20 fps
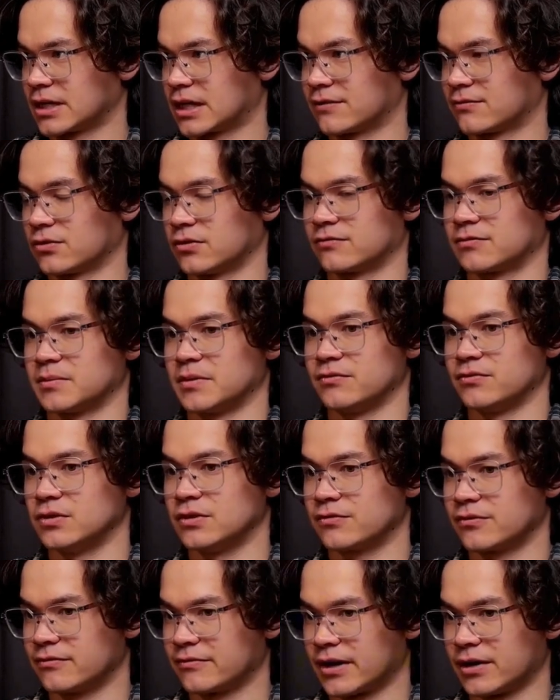Like I've heard from a
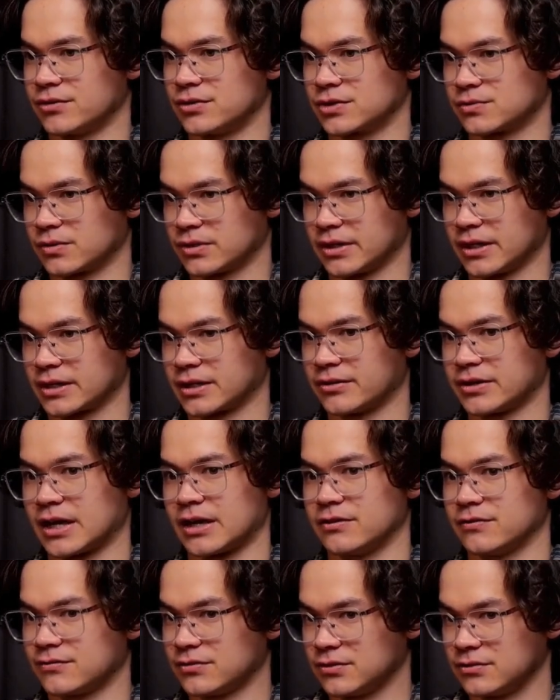few different founders where like, oh
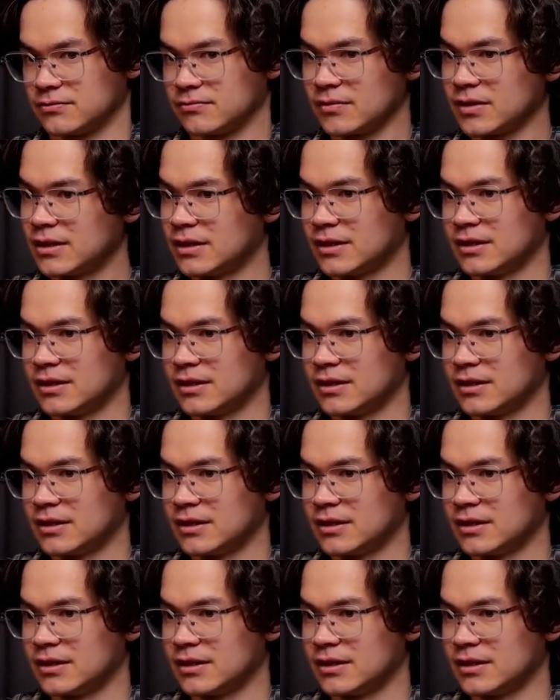yeah, if you